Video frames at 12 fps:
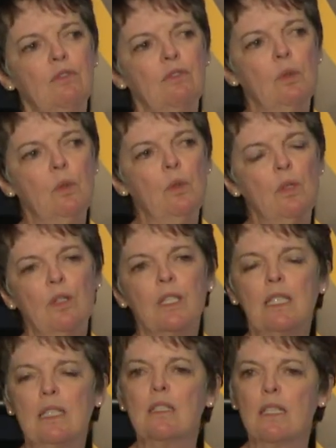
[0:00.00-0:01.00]
for a
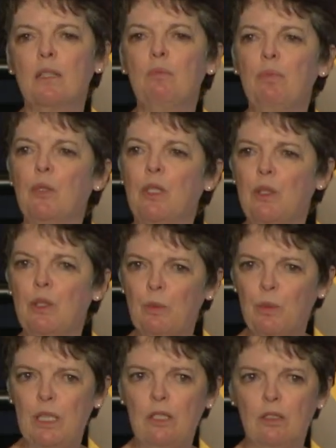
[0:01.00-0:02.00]
contemporary
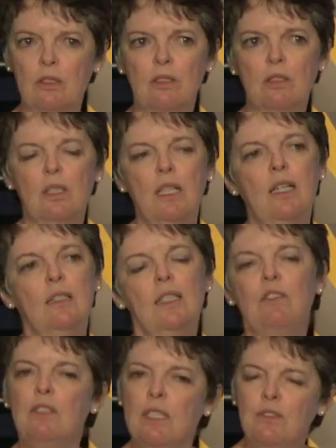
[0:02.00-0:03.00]
reader,
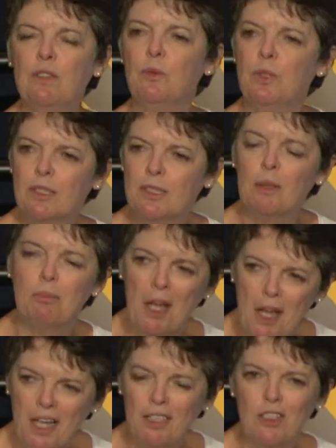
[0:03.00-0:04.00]
even if it was
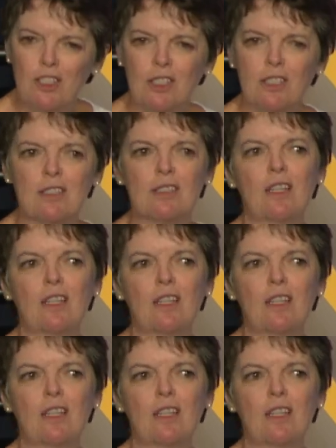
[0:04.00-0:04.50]
subconscious,